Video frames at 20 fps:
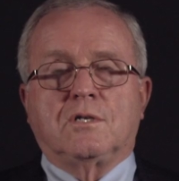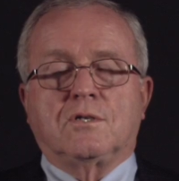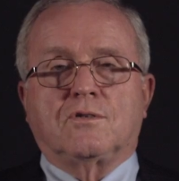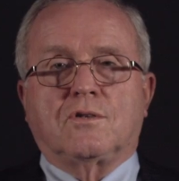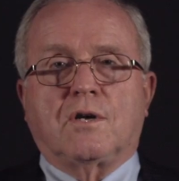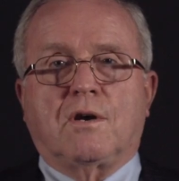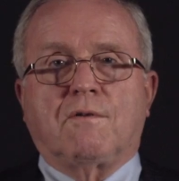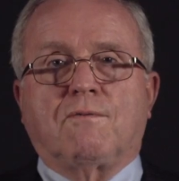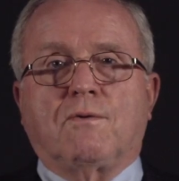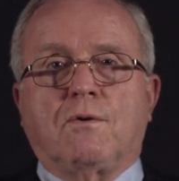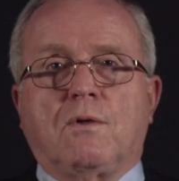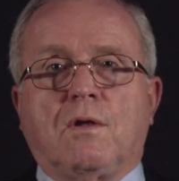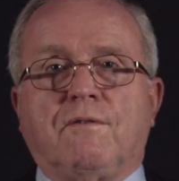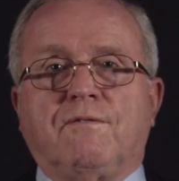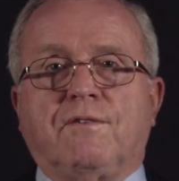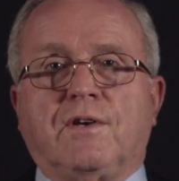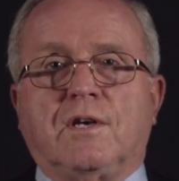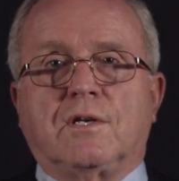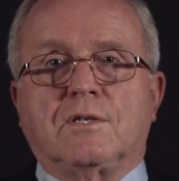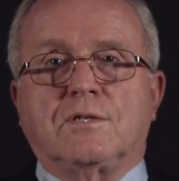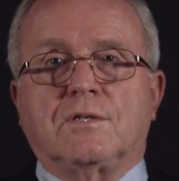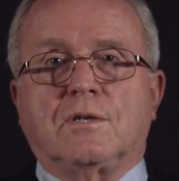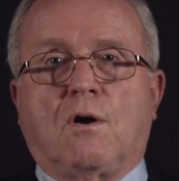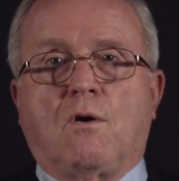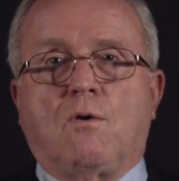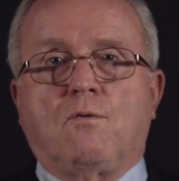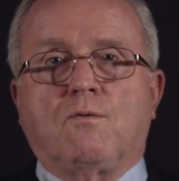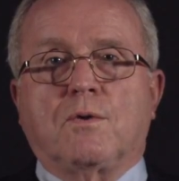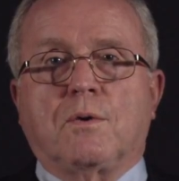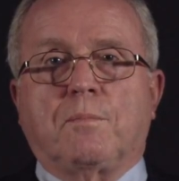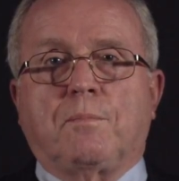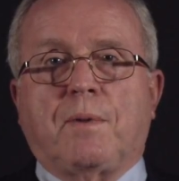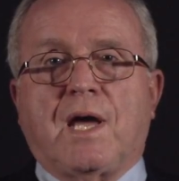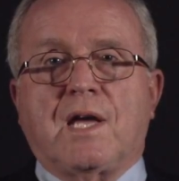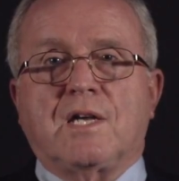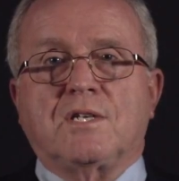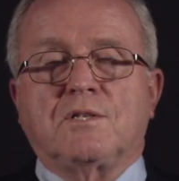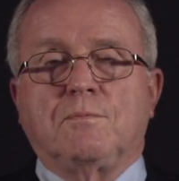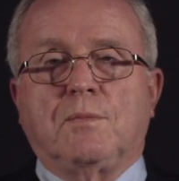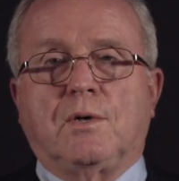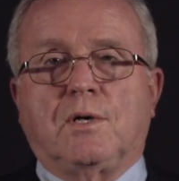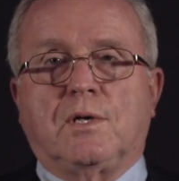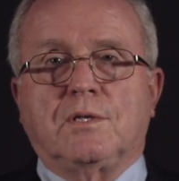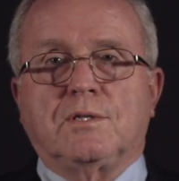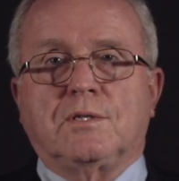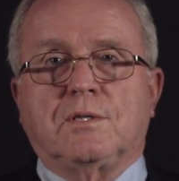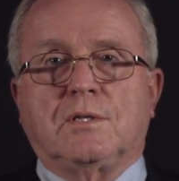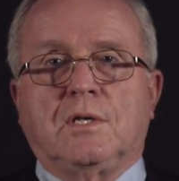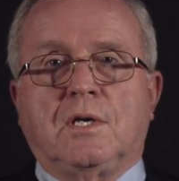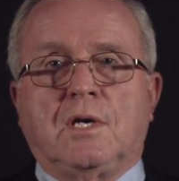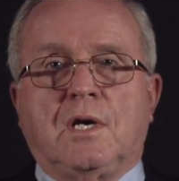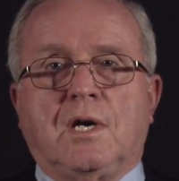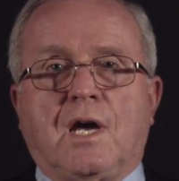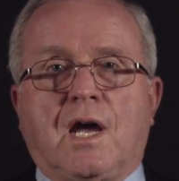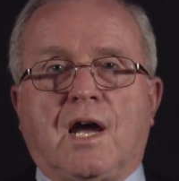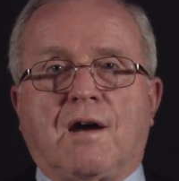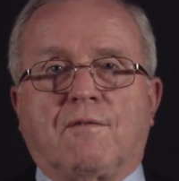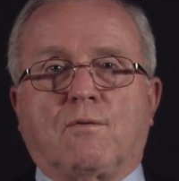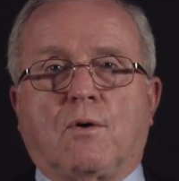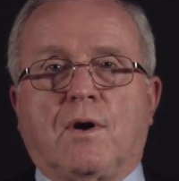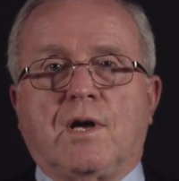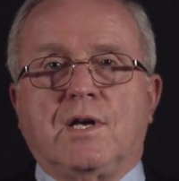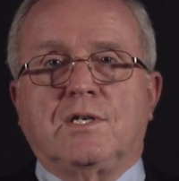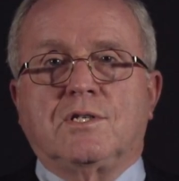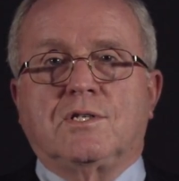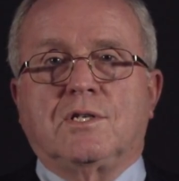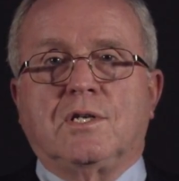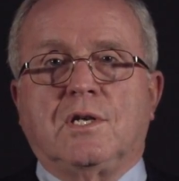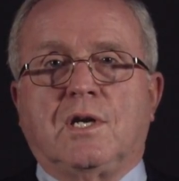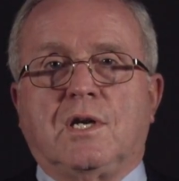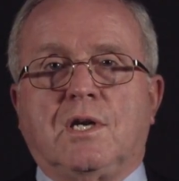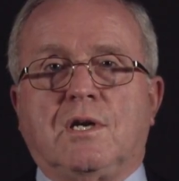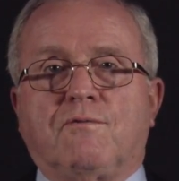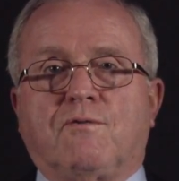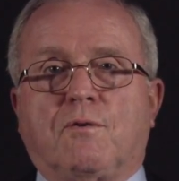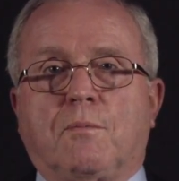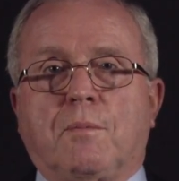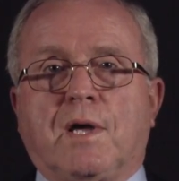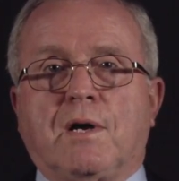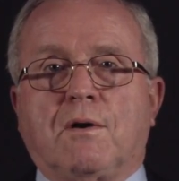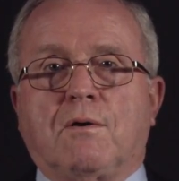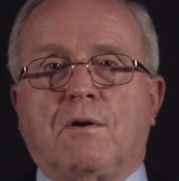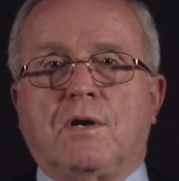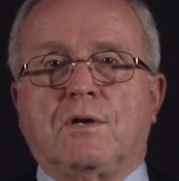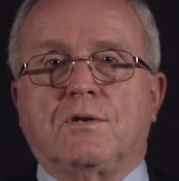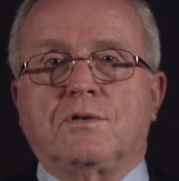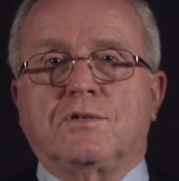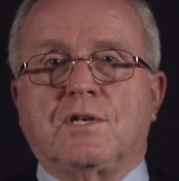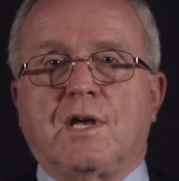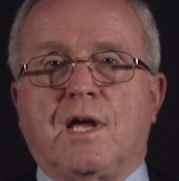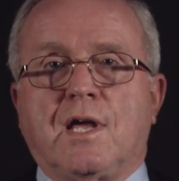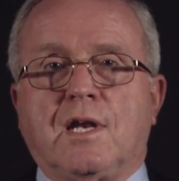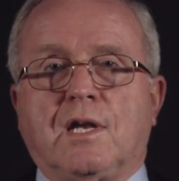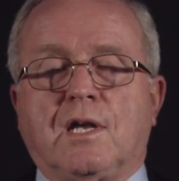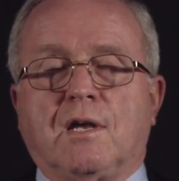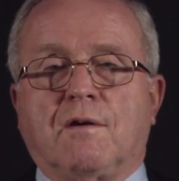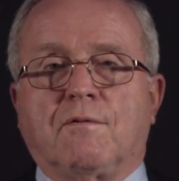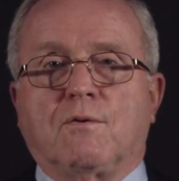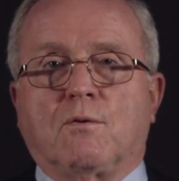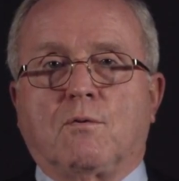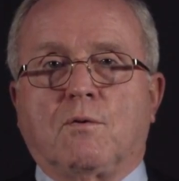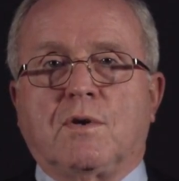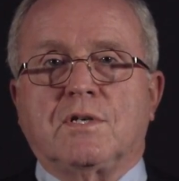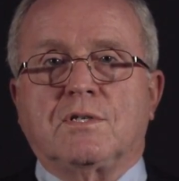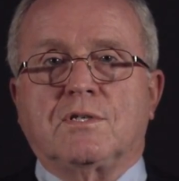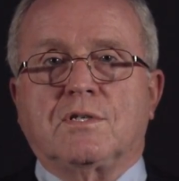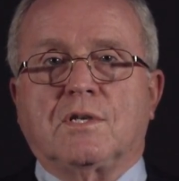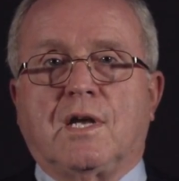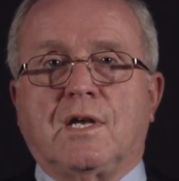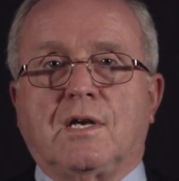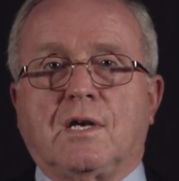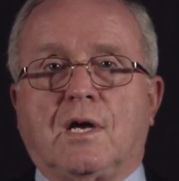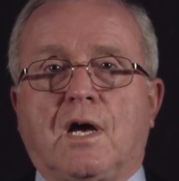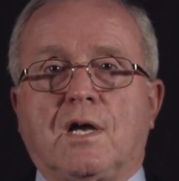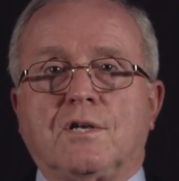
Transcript: Several events over the past months have raised the need for better understanding of the risks and